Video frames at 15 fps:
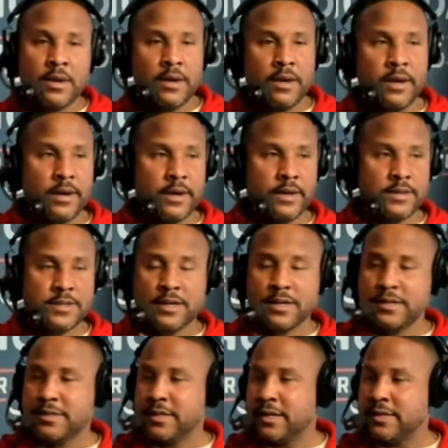uh, is going to
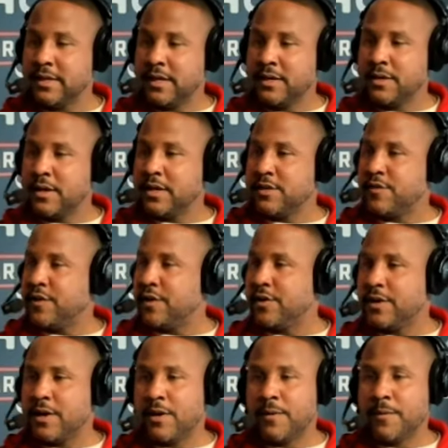say is, hey, you guys figure
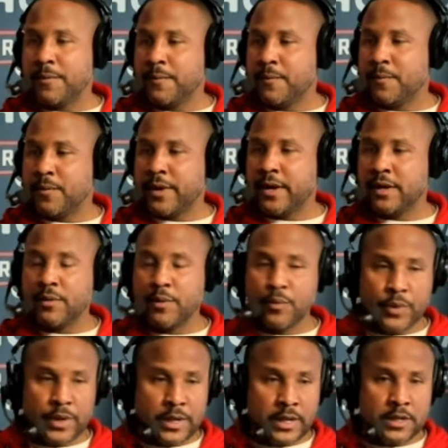it out, right?
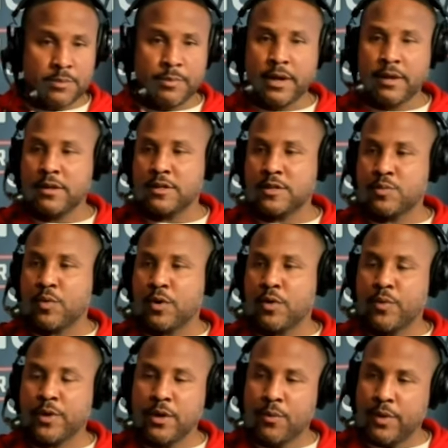We need to make this work.
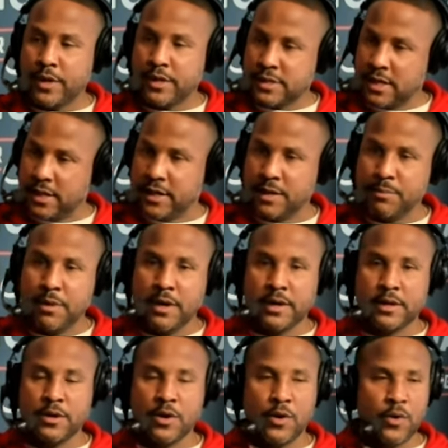We don't want to tell anybody
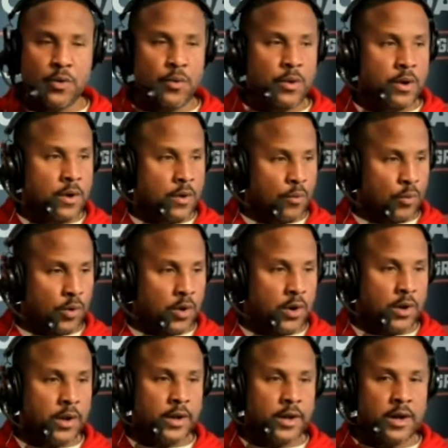no. We're
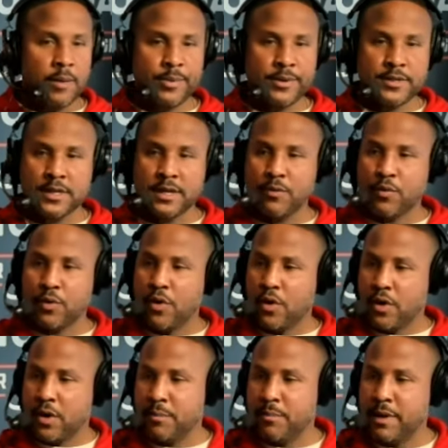all encompassing. We're
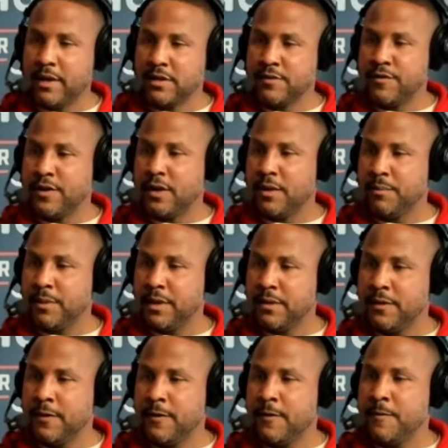all about development.
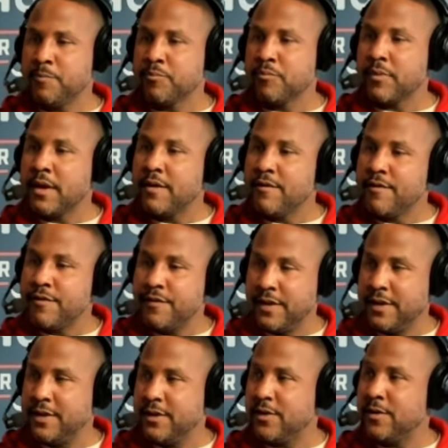
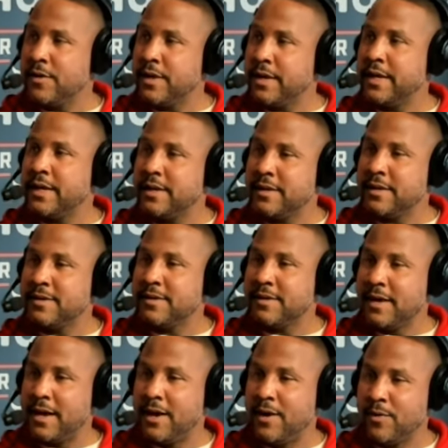Figure it
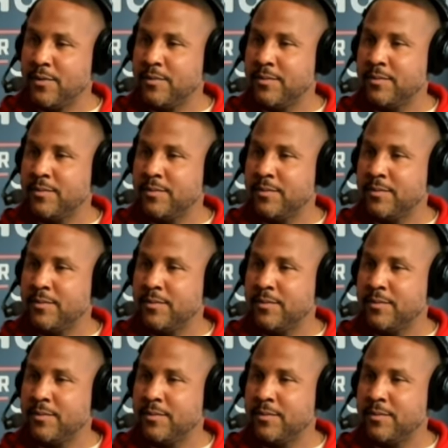out."